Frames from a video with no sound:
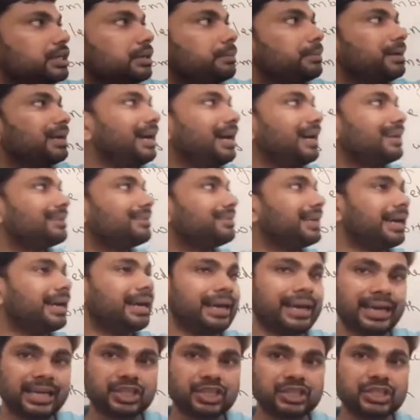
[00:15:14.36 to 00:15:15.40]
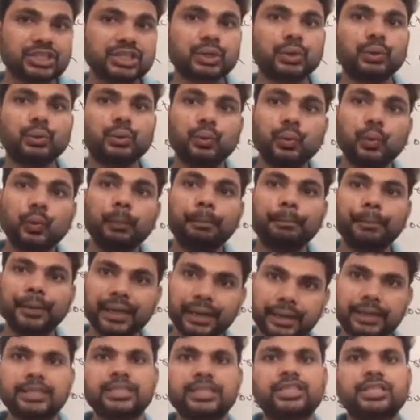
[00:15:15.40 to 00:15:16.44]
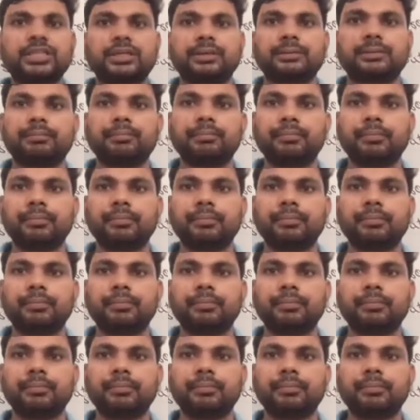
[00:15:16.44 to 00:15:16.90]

table at the end group 8.